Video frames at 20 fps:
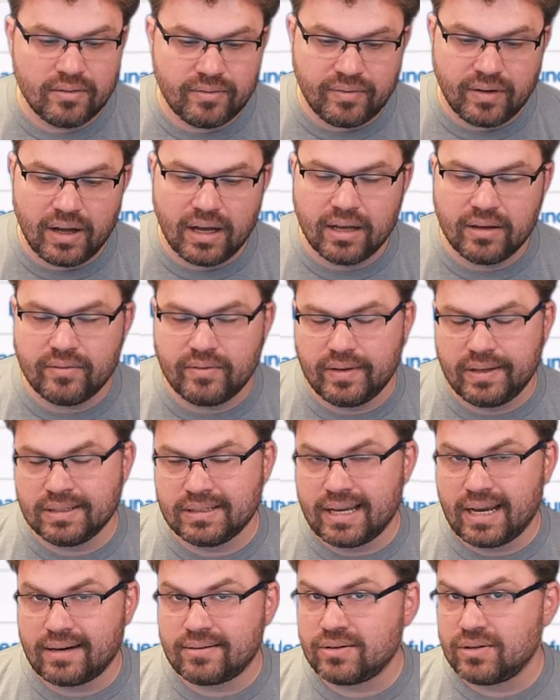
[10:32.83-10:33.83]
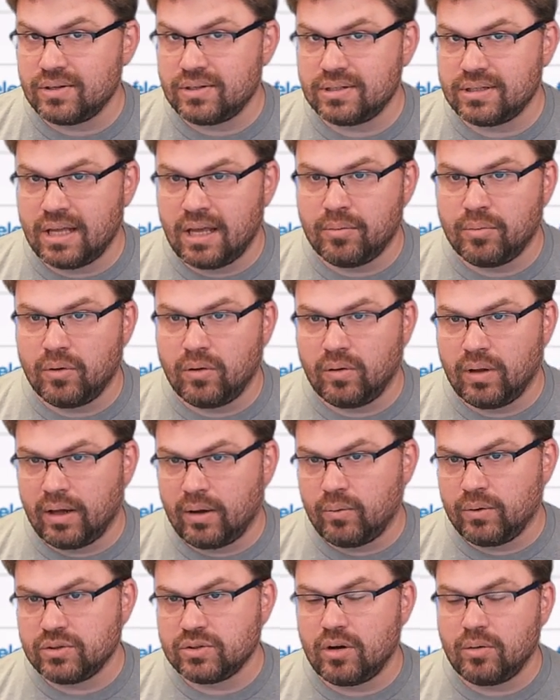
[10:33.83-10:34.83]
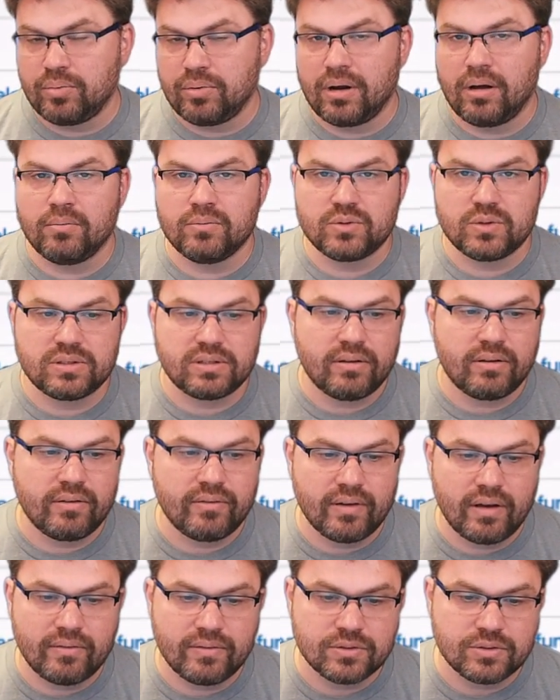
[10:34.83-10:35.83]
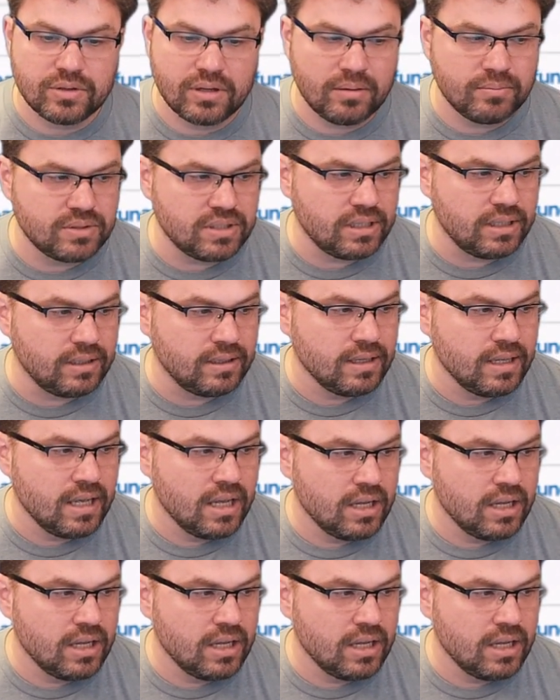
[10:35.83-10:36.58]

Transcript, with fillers: five is actually stable, like we saw problems with seventy-five hundred M T.